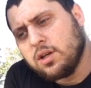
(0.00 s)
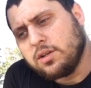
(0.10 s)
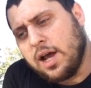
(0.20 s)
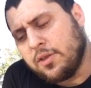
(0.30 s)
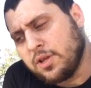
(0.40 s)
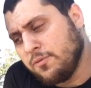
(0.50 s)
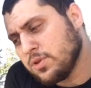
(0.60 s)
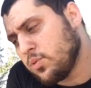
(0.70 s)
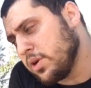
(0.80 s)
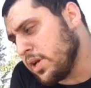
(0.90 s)
Now, the
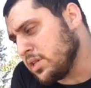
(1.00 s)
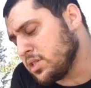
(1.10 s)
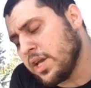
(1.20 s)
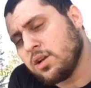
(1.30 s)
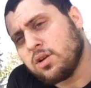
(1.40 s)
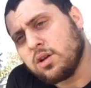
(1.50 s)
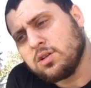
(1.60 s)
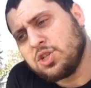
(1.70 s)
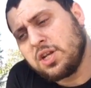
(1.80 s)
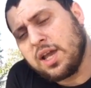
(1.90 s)
difference between a standard
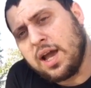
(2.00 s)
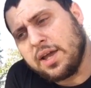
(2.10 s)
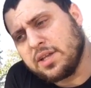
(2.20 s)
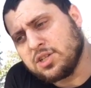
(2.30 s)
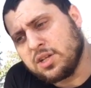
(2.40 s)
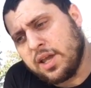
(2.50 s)
GDI engine